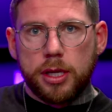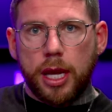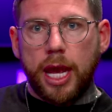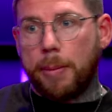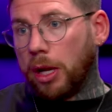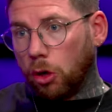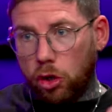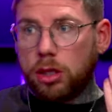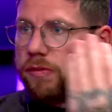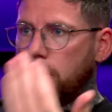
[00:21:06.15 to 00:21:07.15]
And
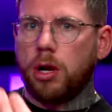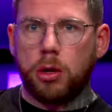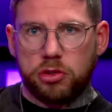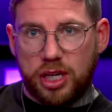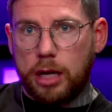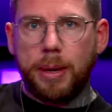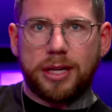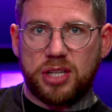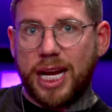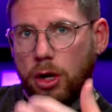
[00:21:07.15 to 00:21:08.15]
look at the photos side by
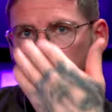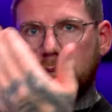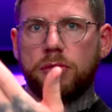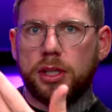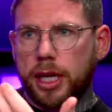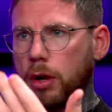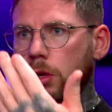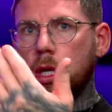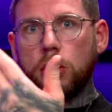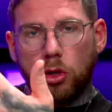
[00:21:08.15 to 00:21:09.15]
side on this video.
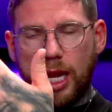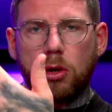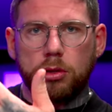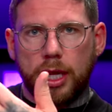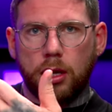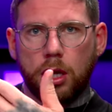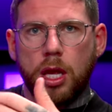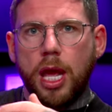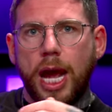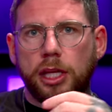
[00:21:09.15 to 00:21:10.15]
Look how good they look.
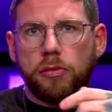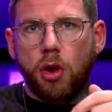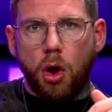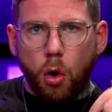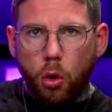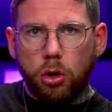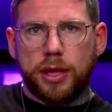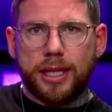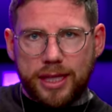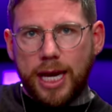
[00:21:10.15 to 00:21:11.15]
And you've got all of
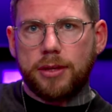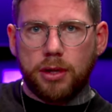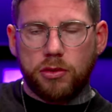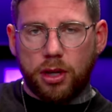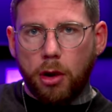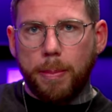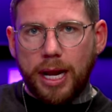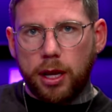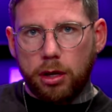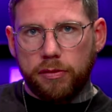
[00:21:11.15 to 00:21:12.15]
that data to go
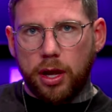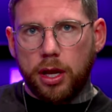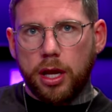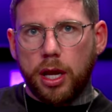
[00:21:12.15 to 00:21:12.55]
back over